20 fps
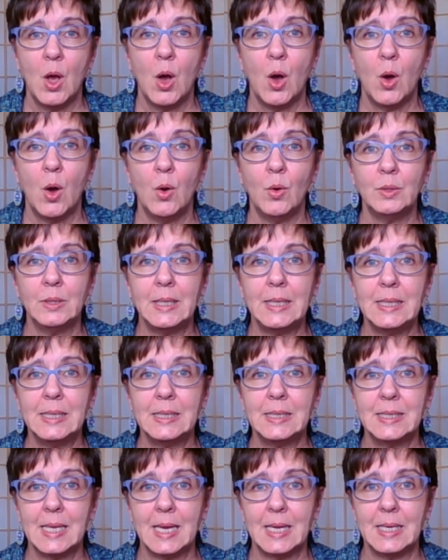only
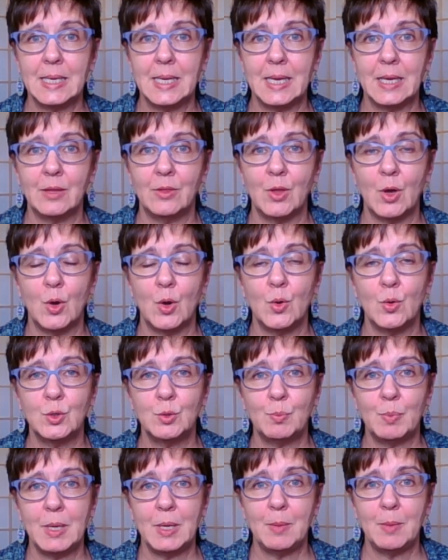sending those
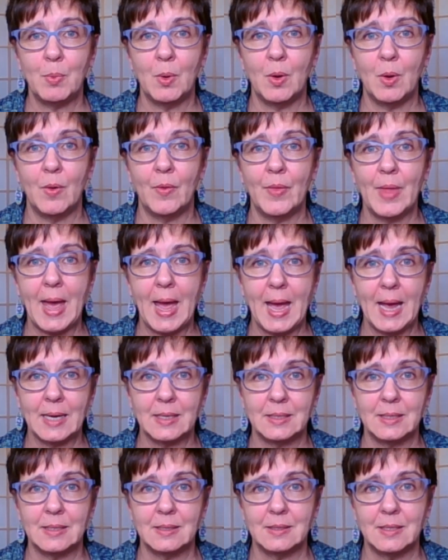people the
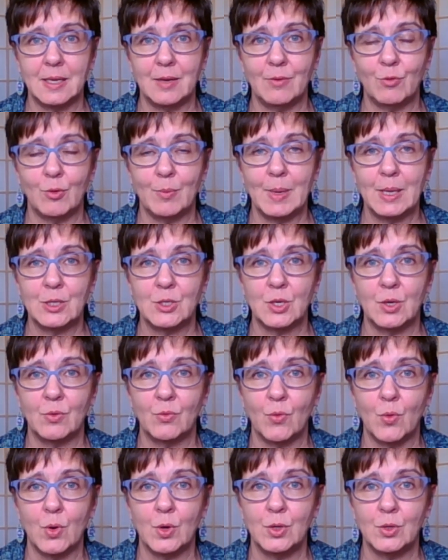access information
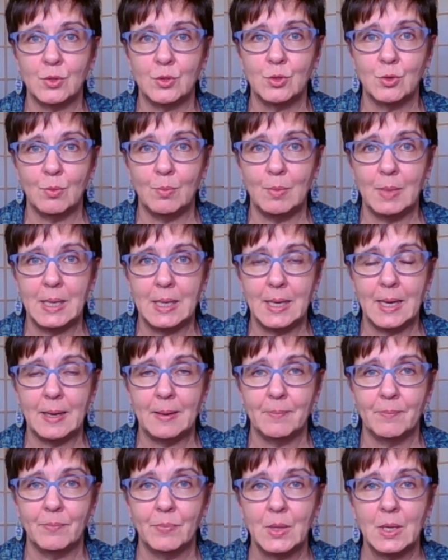for your Zoom meeting.
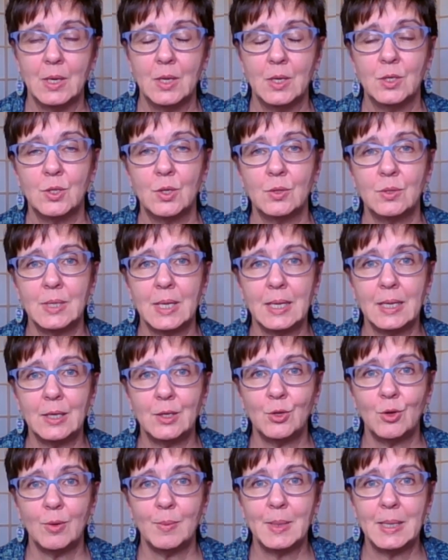So send it
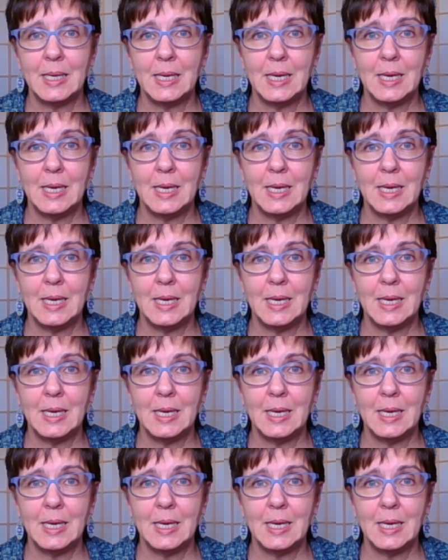to them in an